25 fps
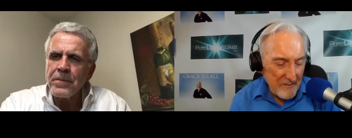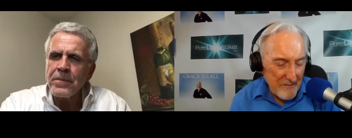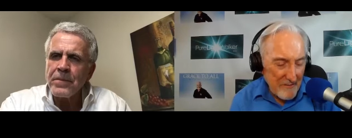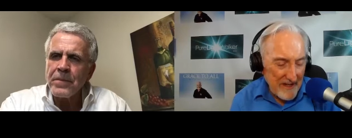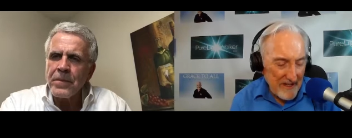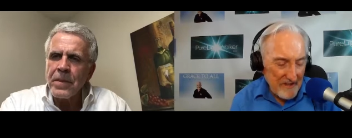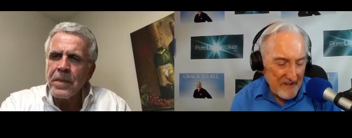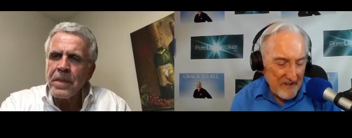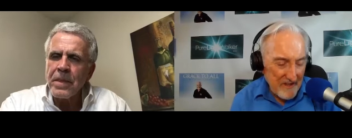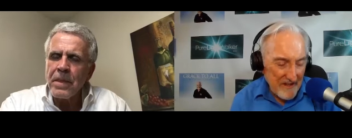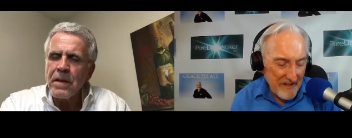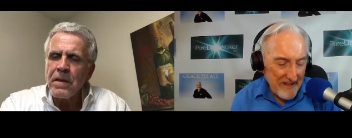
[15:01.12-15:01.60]
Speaker 1: you
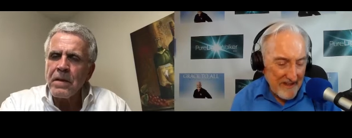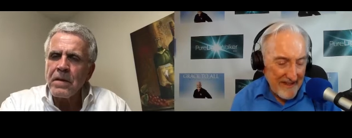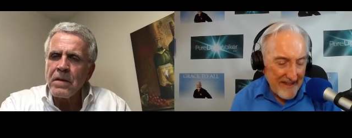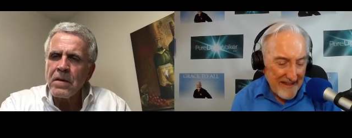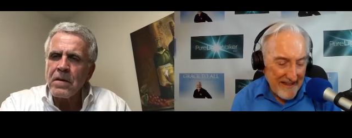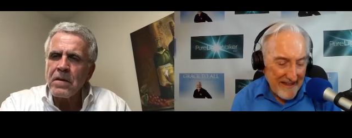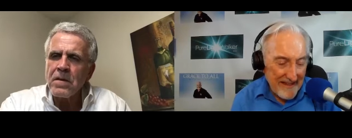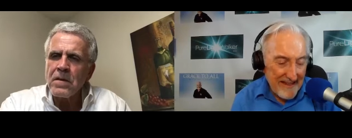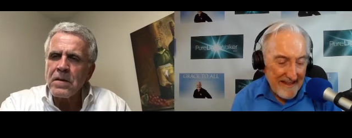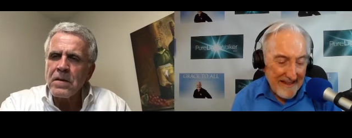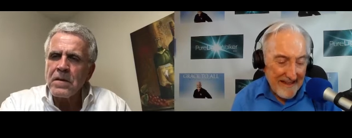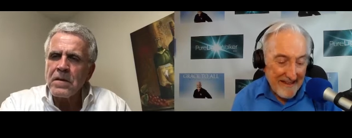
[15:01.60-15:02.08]
mentioned
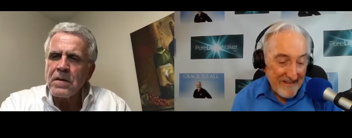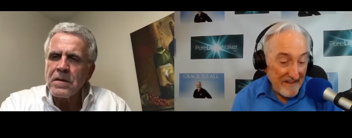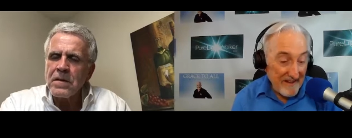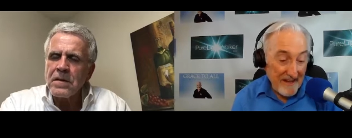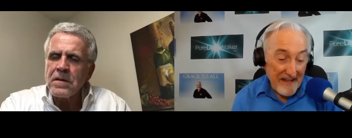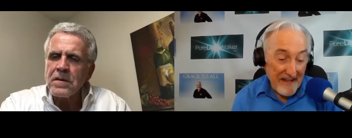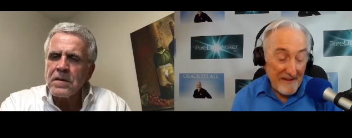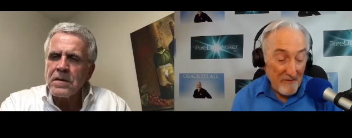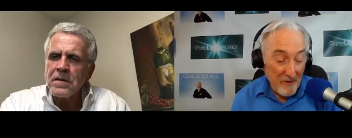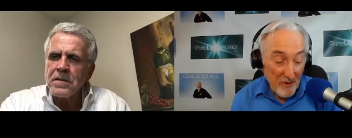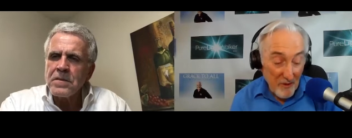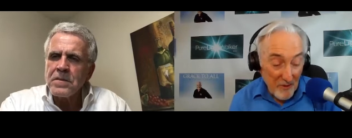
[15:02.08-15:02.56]
that the
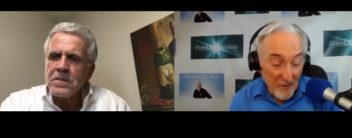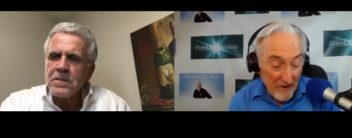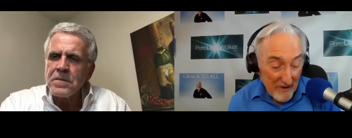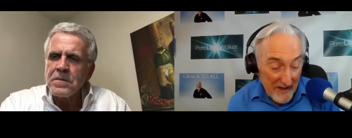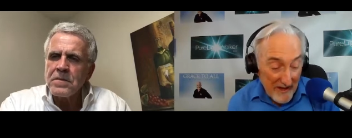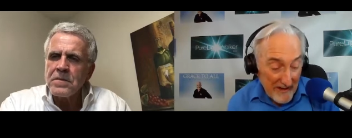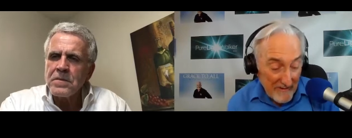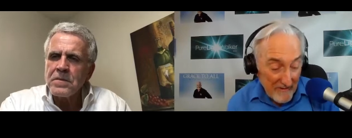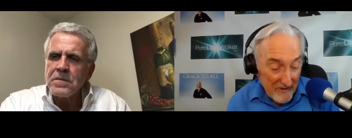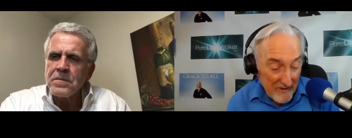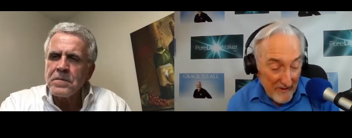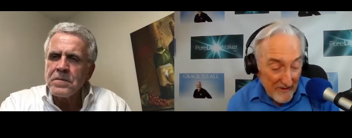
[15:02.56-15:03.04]
devil will
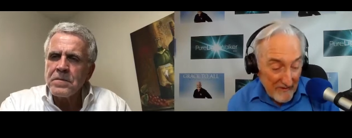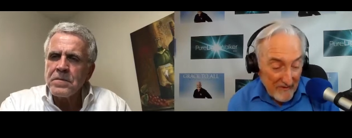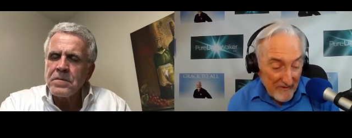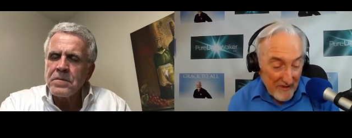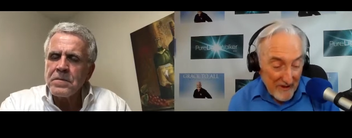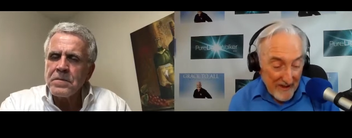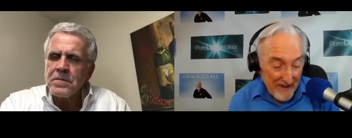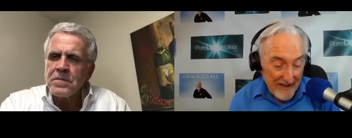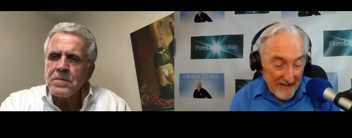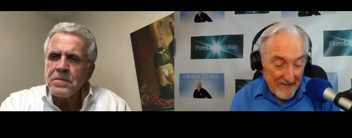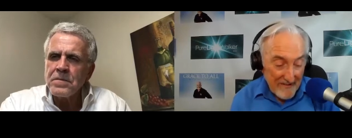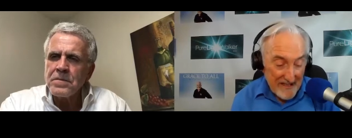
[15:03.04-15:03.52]
never
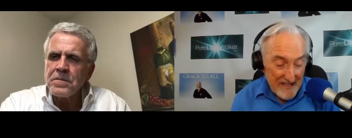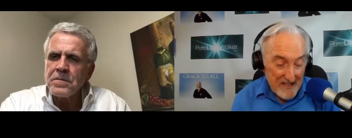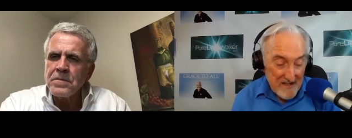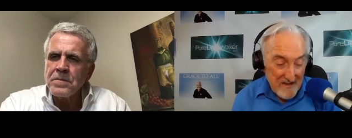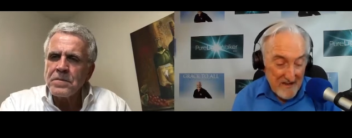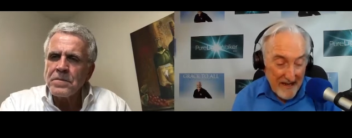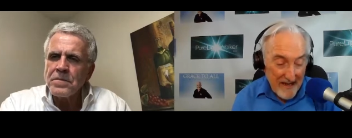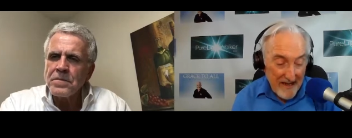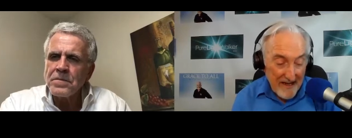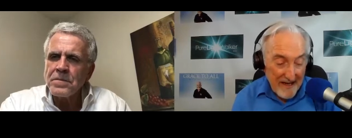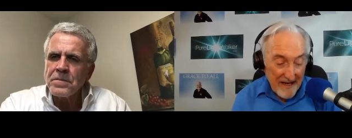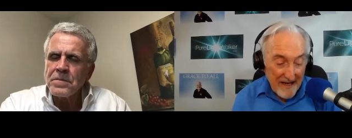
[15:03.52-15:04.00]
forgive us,
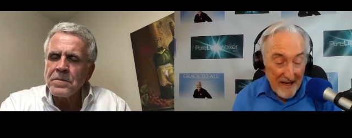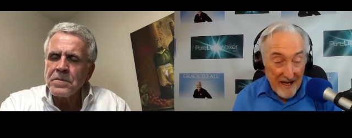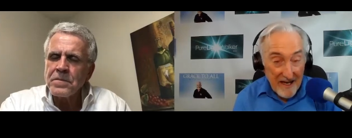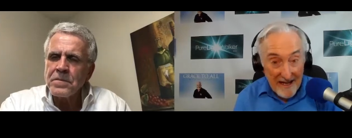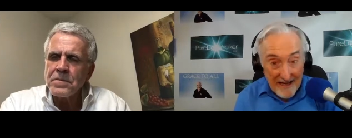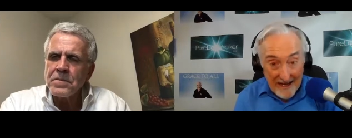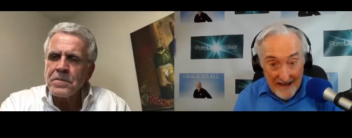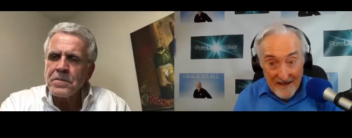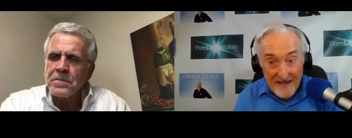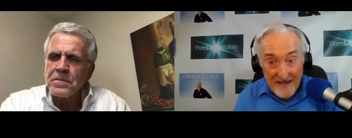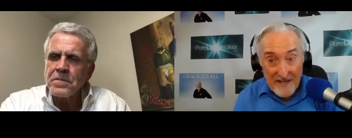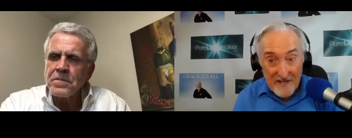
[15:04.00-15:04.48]

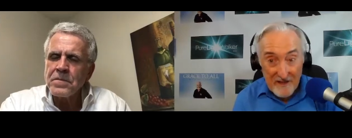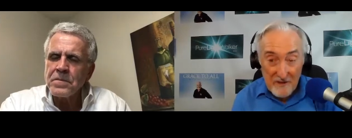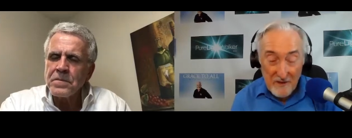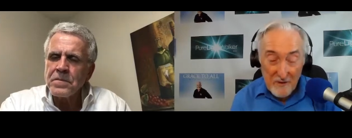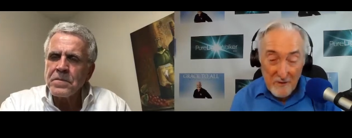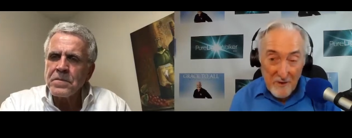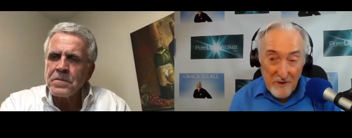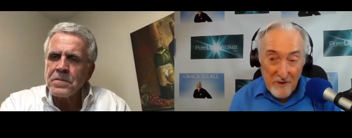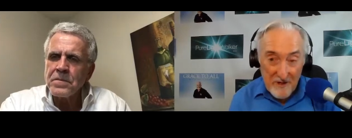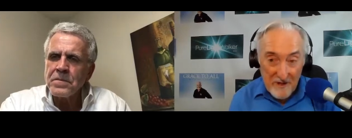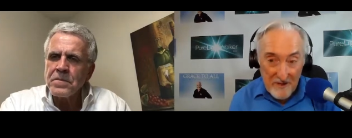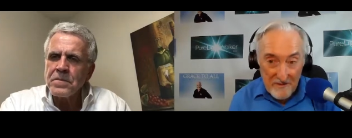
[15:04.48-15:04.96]
uh, and neither
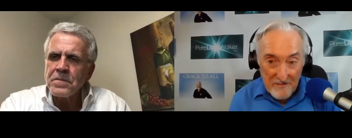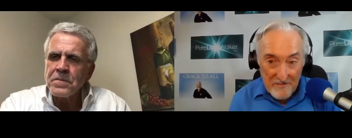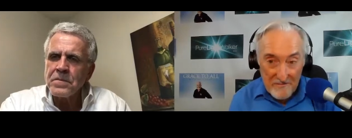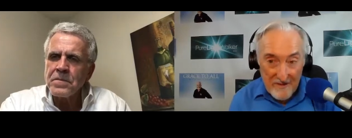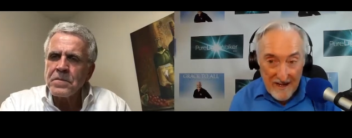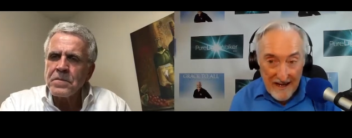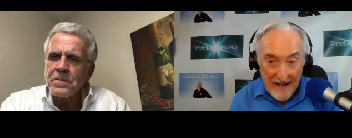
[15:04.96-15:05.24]
will